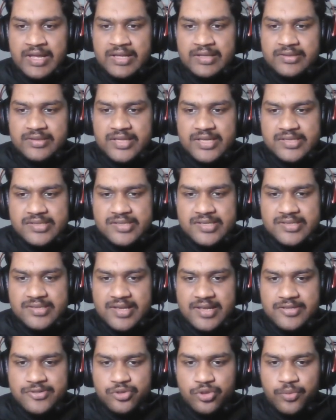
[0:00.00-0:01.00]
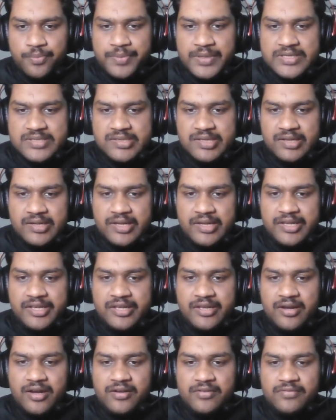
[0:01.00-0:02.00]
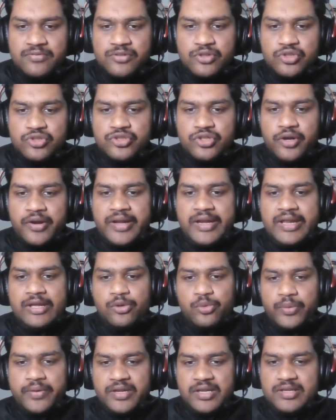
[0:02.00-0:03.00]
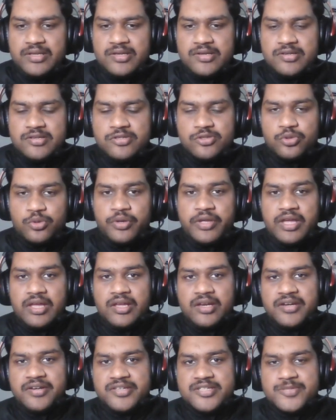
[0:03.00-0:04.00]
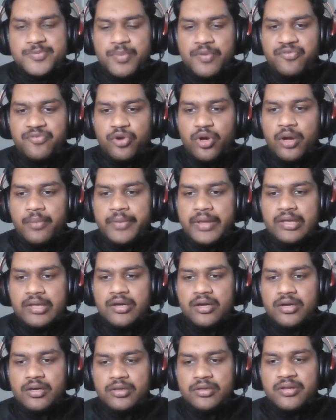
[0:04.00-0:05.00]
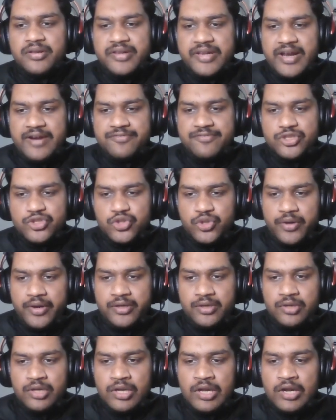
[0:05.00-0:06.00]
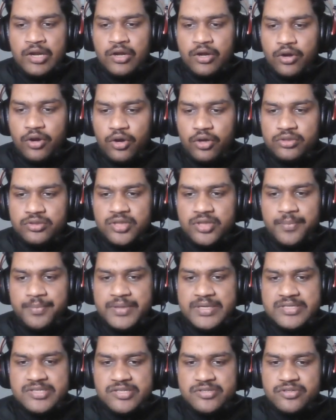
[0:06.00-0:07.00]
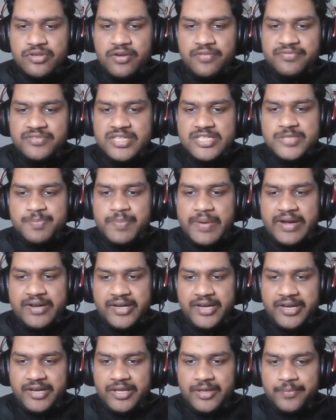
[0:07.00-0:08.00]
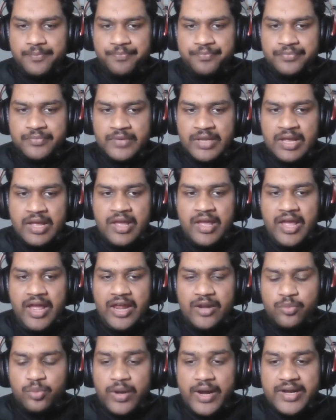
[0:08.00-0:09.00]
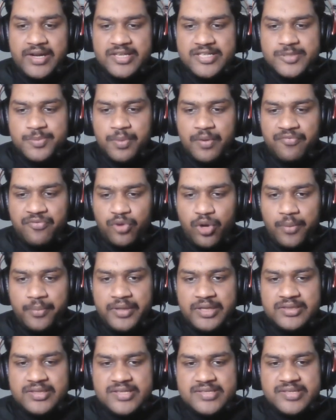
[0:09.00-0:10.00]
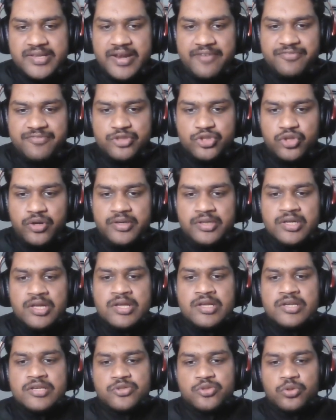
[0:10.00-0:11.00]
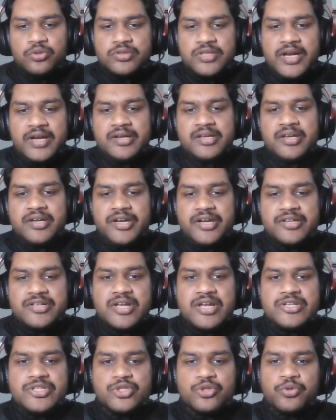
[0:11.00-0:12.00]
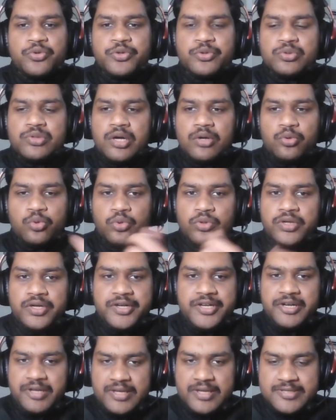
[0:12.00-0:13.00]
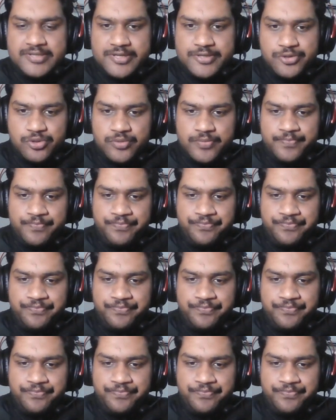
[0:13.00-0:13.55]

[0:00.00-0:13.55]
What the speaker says: This is also basically a joining query. So here it is performing a left join on the basis of this pet ID. And why it is performing this left join? So that it can show you the owner details also.